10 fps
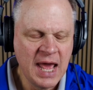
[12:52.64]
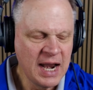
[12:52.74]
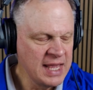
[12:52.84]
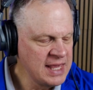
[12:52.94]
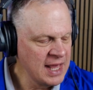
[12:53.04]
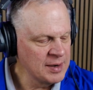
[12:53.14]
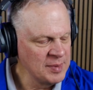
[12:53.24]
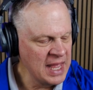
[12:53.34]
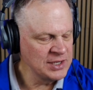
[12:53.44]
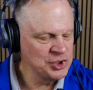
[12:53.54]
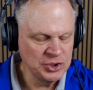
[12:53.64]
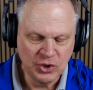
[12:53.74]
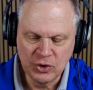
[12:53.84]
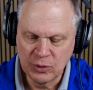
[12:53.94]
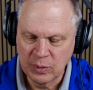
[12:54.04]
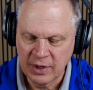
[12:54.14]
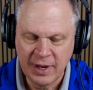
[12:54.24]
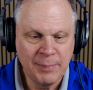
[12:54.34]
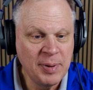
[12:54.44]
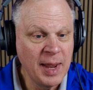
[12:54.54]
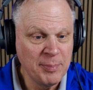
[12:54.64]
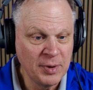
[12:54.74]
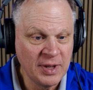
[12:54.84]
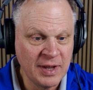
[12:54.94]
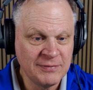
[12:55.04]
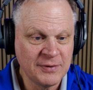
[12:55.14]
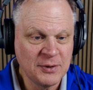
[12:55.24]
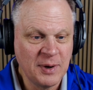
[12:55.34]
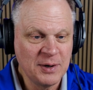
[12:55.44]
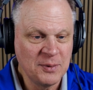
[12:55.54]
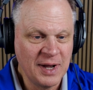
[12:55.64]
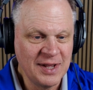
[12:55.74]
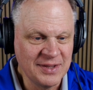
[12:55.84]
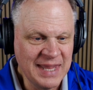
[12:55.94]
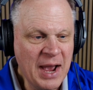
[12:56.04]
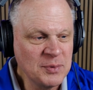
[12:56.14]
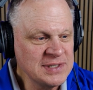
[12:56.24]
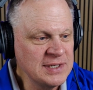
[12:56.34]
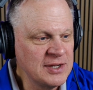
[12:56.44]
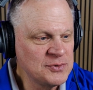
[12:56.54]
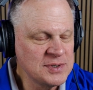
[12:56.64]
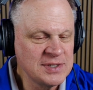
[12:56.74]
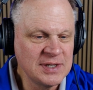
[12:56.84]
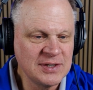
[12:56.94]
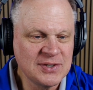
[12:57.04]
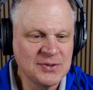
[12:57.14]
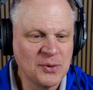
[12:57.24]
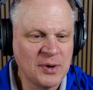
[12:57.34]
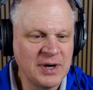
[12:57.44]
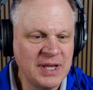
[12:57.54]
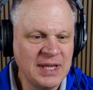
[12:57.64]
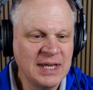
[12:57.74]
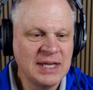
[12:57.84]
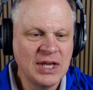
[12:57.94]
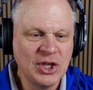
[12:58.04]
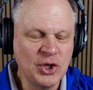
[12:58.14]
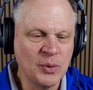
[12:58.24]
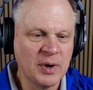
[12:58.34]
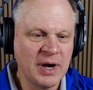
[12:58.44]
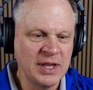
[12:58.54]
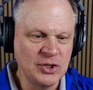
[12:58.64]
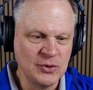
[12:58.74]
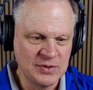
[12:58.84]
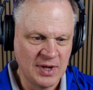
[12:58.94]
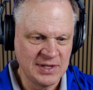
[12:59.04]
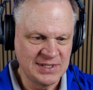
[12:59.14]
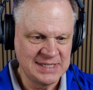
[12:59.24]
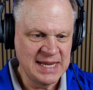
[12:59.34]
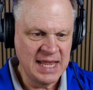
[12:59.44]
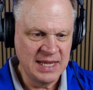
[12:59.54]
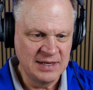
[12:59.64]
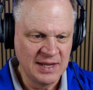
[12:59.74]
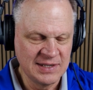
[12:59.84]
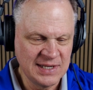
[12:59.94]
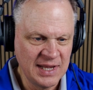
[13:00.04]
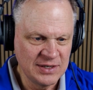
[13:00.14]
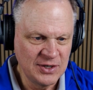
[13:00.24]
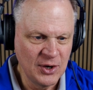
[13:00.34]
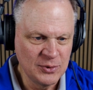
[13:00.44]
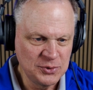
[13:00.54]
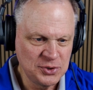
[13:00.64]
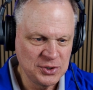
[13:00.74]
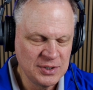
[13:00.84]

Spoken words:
And I can't imagine, you were at Pepperdine for quite a while, and that was an interesting story. You were at Utah State as a head coach.